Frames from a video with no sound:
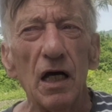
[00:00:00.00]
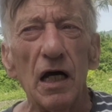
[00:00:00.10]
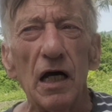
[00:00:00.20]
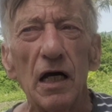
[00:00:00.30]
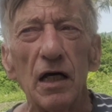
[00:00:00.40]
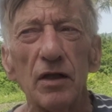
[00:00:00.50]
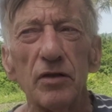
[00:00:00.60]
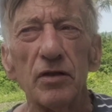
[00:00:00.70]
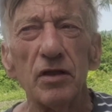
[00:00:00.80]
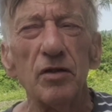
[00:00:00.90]

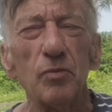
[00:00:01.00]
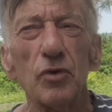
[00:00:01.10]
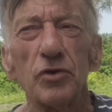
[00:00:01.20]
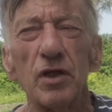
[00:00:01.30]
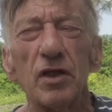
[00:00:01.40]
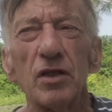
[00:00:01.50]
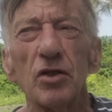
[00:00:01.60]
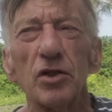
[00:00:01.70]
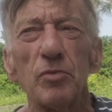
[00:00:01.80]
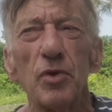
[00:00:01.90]
and it can
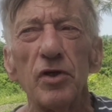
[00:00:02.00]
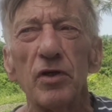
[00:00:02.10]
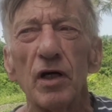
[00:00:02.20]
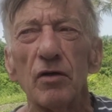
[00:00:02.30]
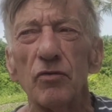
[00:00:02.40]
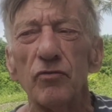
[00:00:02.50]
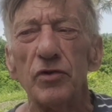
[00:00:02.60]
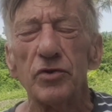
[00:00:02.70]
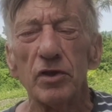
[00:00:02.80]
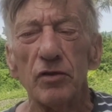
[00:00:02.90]
only be that
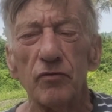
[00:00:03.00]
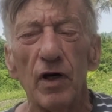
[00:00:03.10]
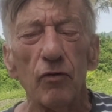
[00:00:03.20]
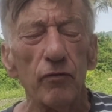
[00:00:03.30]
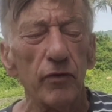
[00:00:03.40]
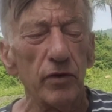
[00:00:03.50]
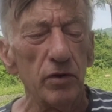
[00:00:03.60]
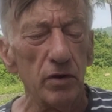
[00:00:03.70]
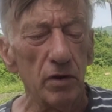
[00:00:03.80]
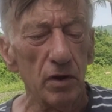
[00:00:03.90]
return valve.
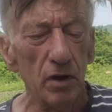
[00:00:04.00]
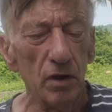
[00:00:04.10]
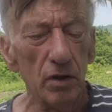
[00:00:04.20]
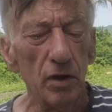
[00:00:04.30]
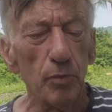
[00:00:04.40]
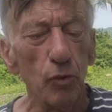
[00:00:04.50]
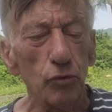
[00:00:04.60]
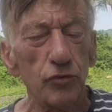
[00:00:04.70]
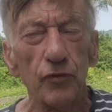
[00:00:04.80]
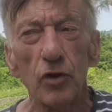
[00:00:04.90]
The
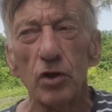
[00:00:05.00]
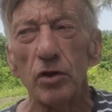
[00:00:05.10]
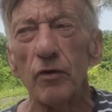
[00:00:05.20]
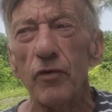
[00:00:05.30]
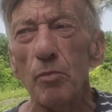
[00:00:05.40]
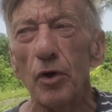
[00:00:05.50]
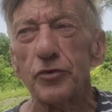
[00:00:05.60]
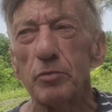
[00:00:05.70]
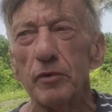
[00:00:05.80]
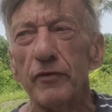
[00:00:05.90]
bolt's fallen off the
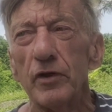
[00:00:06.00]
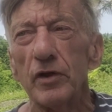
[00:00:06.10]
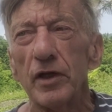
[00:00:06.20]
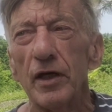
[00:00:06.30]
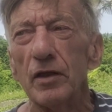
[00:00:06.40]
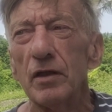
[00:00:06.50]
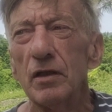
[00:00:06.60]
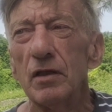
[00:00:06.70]
bottom of it again.